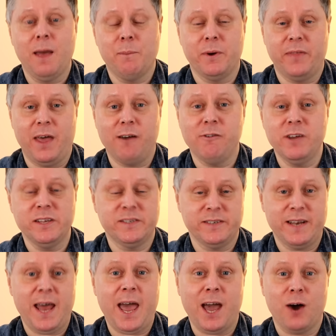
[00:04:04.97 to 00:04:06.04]
But there is
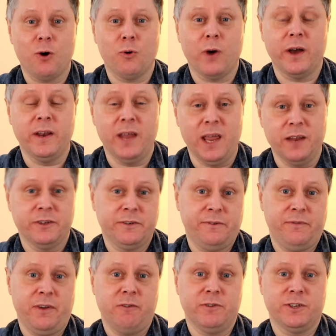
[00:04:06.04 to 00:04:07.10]
now an
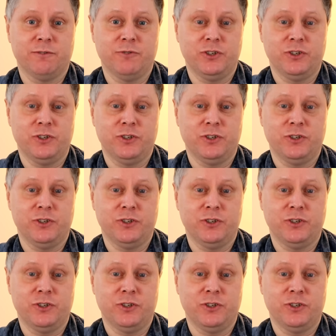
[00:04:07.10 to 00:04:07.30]
interference